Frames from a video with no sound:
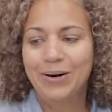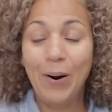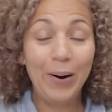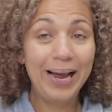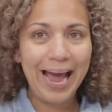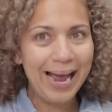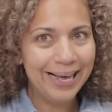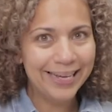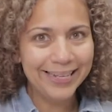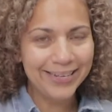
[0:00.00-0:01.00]

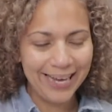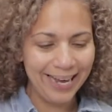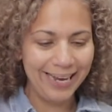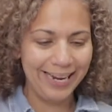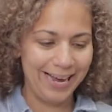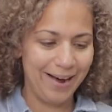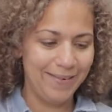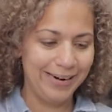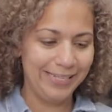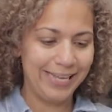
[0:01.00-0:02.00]
organic looking, like I
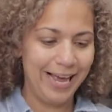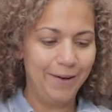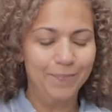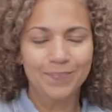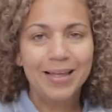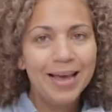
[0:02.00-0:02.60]
wanna say,